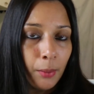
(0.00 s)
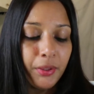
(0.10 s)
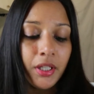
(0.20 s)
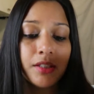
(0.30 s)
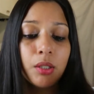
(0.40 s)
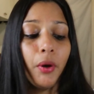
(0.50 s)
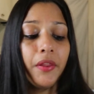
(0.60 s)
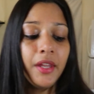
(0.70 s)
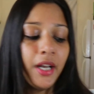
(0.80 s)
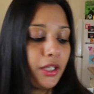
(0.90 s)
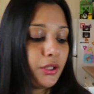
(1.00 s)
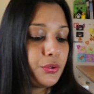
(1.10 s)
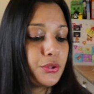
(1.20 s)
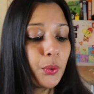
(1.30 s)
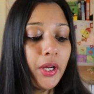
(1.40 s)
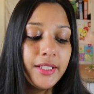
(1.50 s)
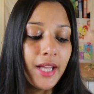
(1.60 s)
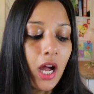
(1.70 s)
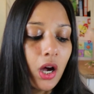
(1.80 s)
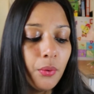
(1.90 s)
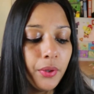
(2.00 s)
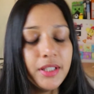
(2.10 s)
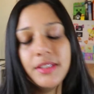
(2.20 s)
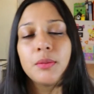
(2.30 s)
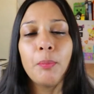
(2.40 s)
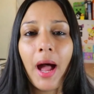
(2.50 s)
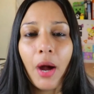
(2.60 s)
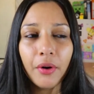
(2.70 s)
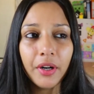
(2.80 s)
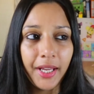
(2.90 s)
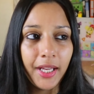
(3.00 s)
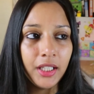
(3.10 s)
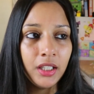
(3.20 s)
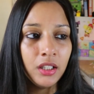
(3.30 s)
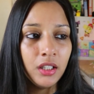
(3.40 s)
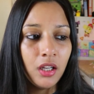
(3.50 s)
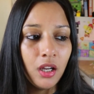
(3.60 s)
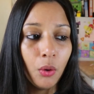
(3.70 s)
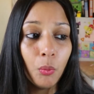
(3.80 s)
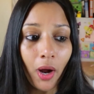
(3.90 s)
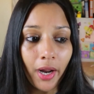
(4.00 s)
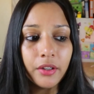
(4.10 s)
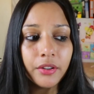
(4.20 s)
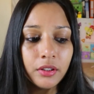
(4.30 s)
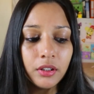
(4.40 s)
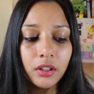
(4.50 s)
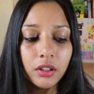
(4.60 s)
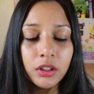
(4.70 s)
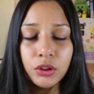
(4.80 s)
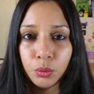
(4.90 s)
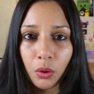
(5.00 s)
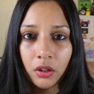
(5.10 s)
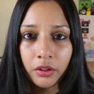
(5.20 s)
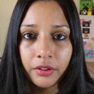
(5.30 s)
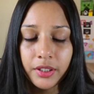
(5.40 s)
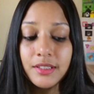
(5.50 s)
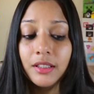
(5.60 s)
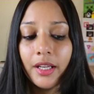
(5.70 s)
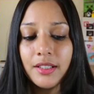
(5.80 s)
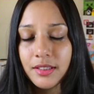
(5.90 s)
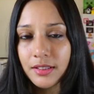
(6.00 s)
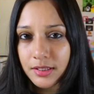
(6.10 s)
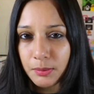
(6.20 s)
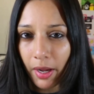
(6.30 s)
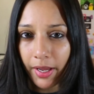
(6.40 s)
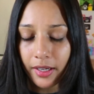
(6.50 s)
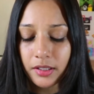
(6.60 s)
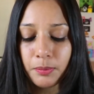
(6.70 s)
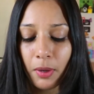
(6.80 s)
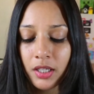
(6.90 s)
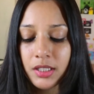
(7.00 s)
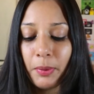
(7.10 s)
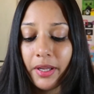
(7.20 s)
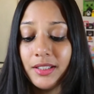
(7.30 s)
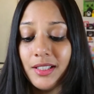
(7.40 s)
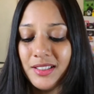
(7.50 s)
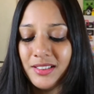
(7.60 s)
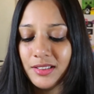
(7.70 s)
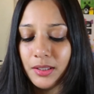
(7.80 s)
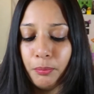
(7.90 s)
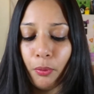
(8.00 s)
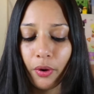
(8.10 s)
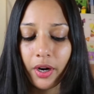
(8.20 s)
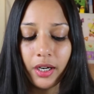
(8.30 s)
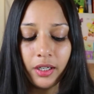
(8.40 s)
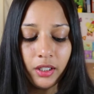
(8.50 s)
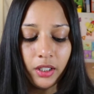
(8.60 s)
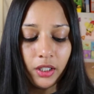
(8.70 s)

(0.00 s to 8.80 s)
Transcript: because the one that I use right now, it's Power A wired controller. It's licensed by Xbox, but it doesn't support